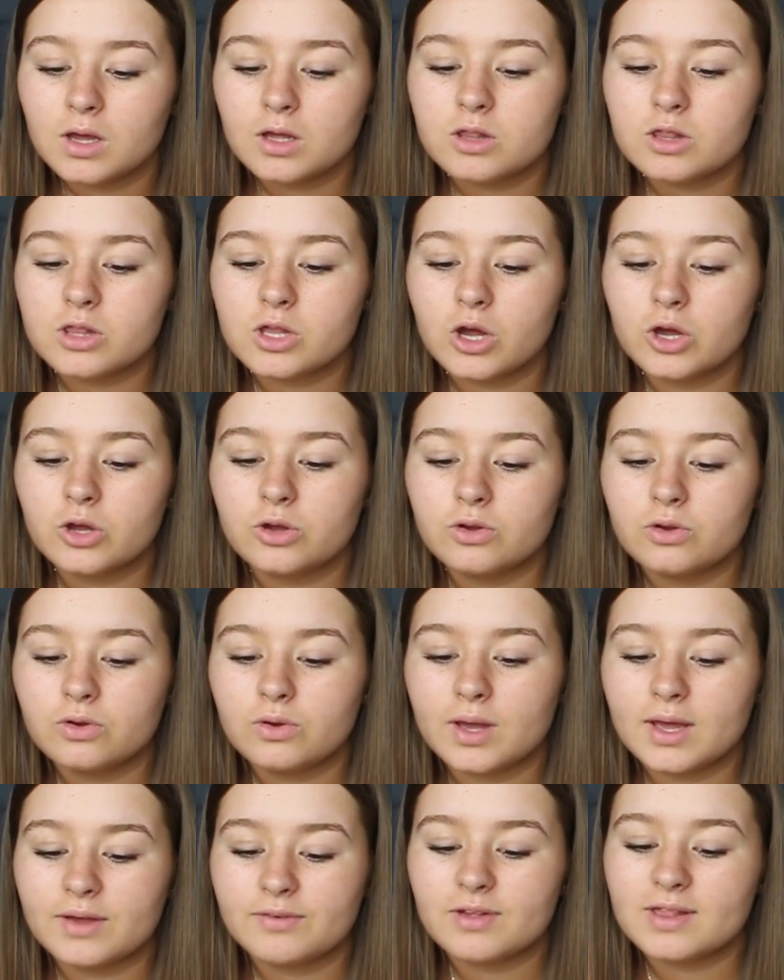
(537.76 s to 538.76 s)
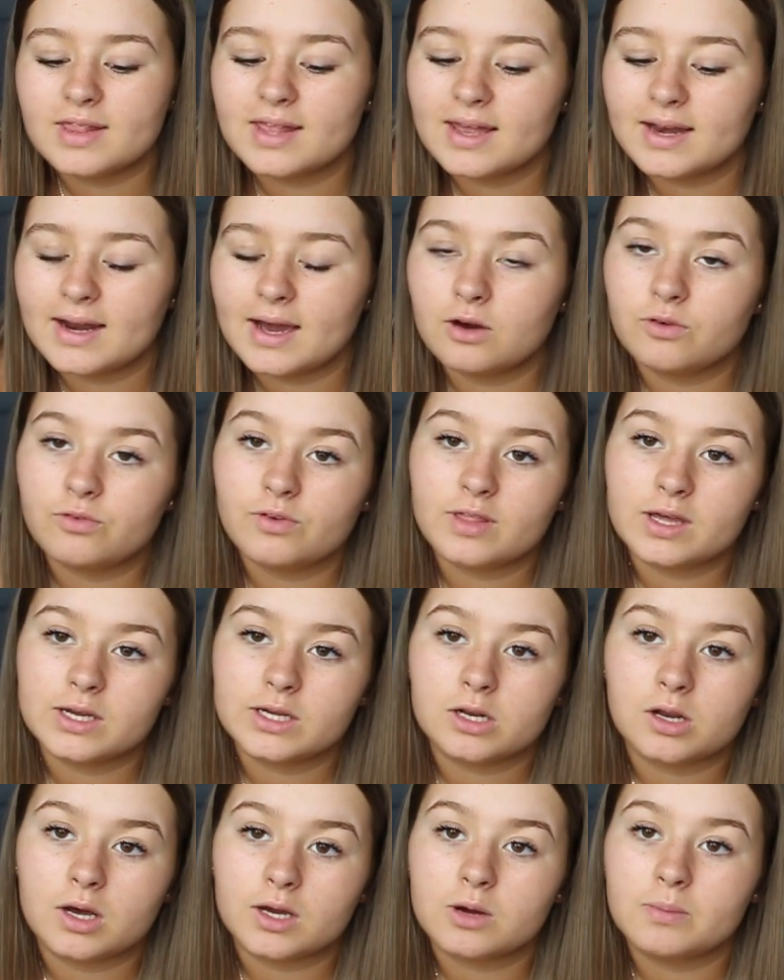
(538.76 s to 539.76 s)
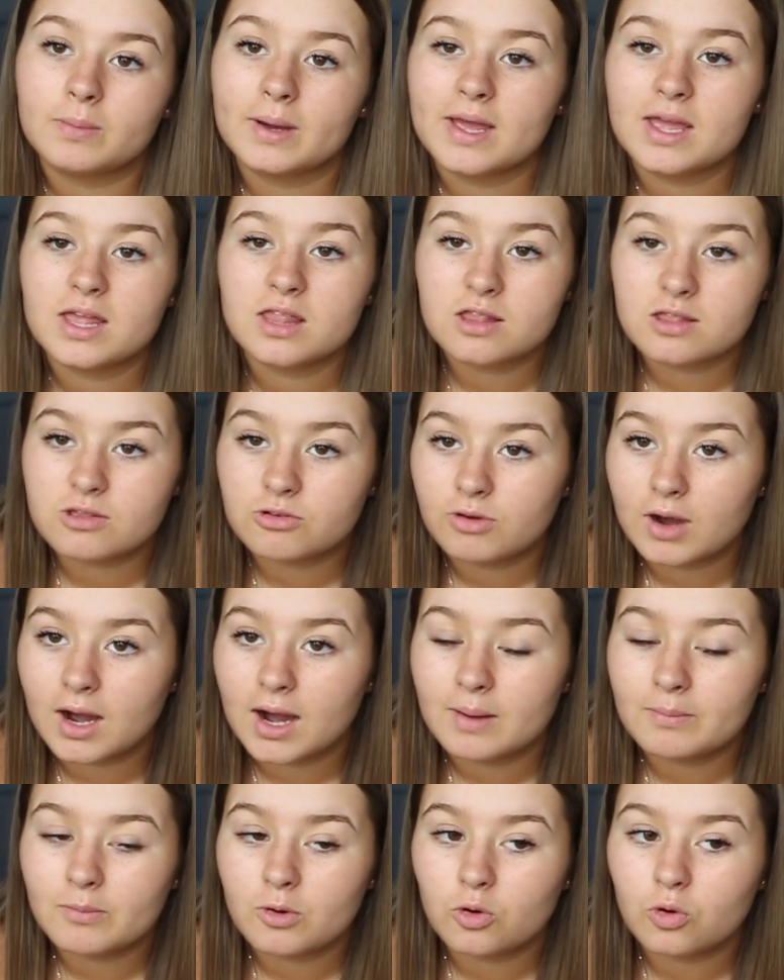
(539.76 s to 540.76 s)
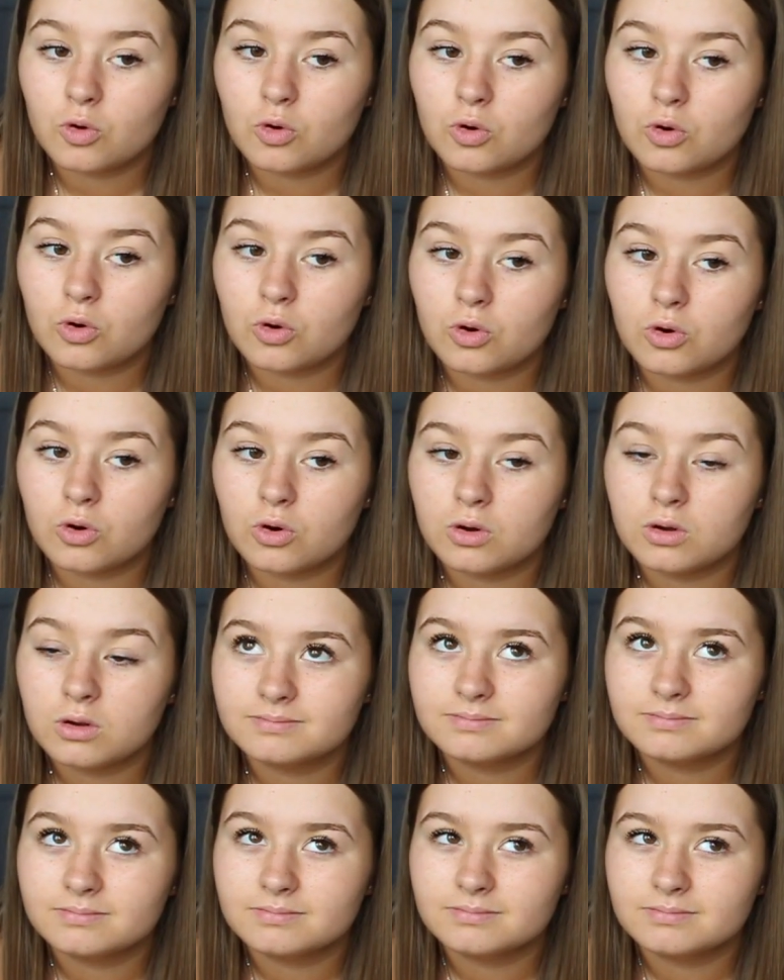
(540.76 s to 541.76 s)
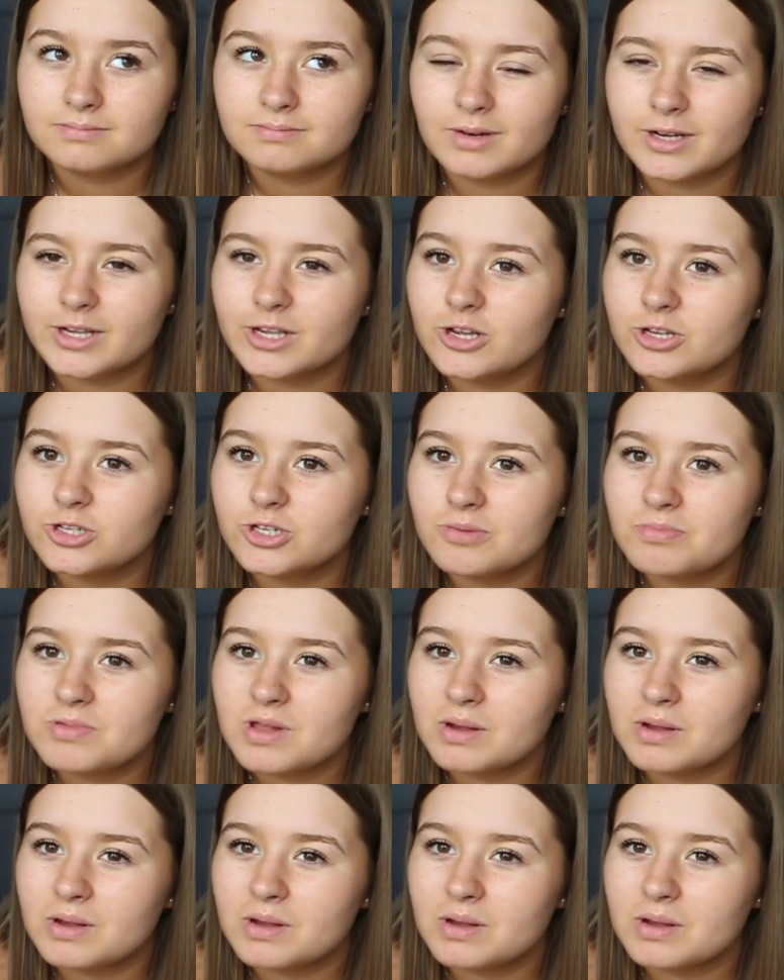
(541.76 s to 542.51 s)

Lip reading: So if you see an outfit that you like on my Instagram or my YouTube